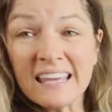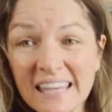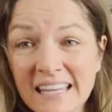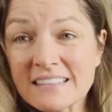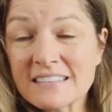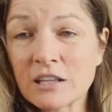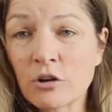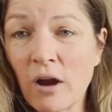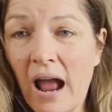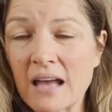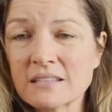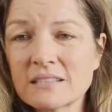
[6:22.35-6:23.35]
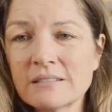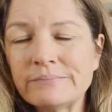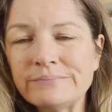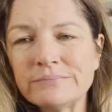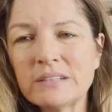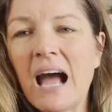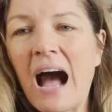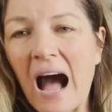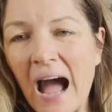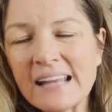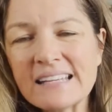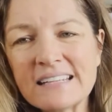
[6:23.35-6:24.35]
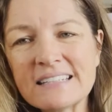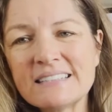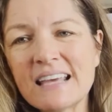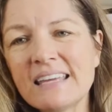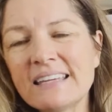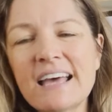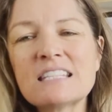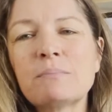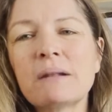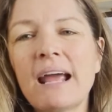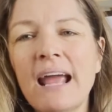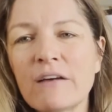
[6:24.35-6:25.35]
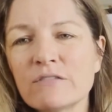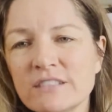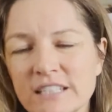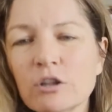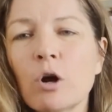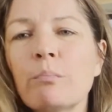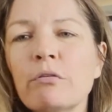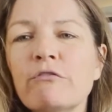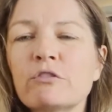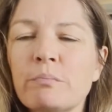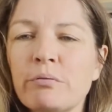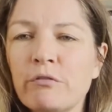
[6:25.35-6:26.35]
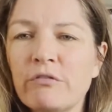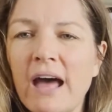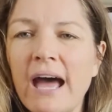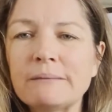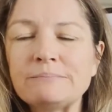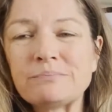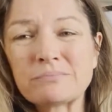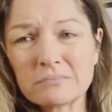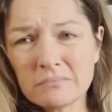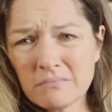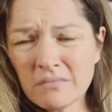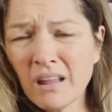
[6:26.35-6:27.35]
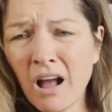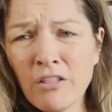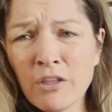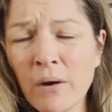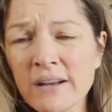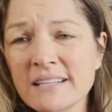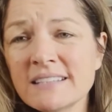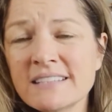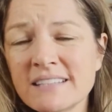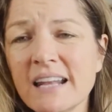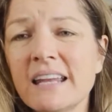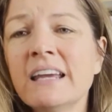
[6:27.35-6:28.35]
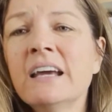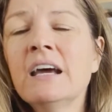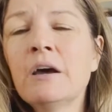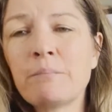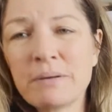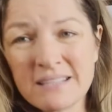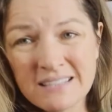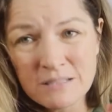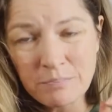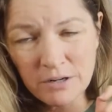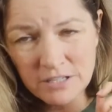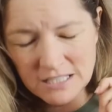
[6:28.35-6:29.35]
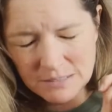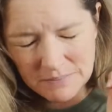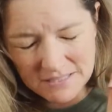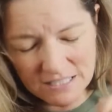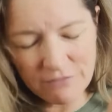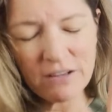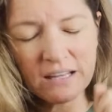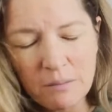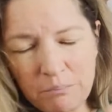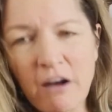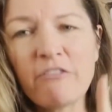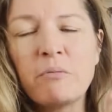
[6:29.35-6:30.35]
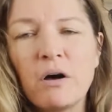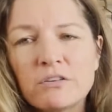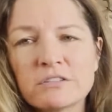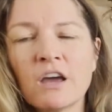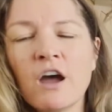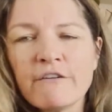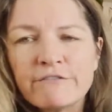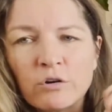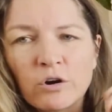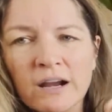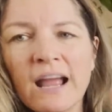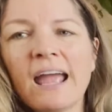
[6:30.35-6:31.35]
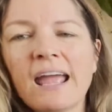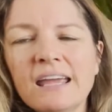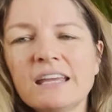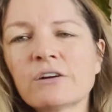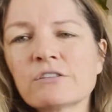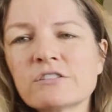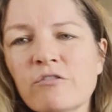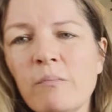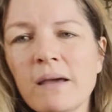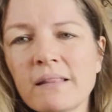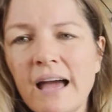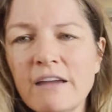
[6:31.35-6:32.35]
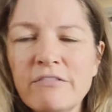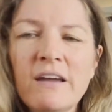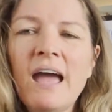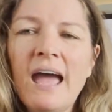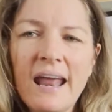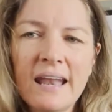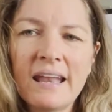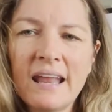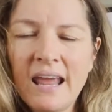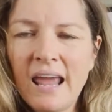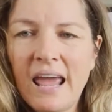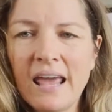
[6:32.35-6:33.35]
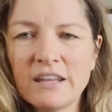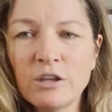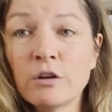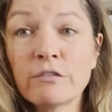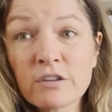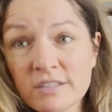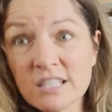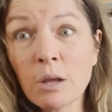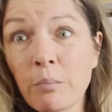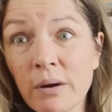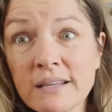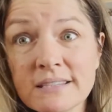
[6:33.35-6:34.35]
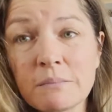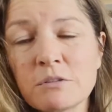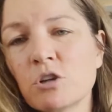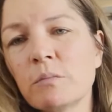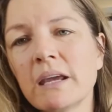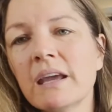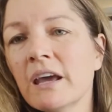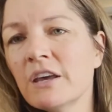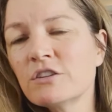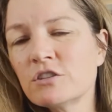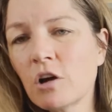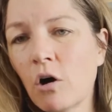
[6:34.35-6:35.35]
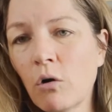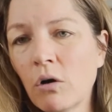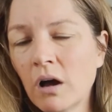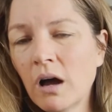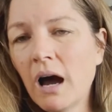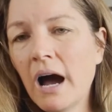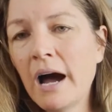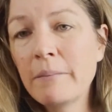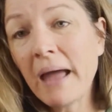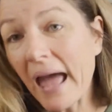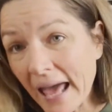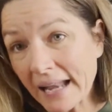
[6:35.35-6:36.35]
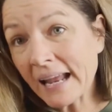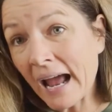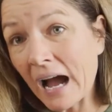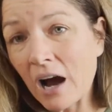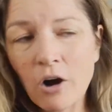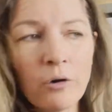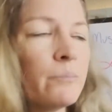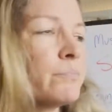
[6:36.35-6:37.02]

eats the grass? I tend to say yes, but I have zero proof to prove that. Although I did study specifically puffballs for 8 years of my life, and the universe still brings them to me. So anyhow,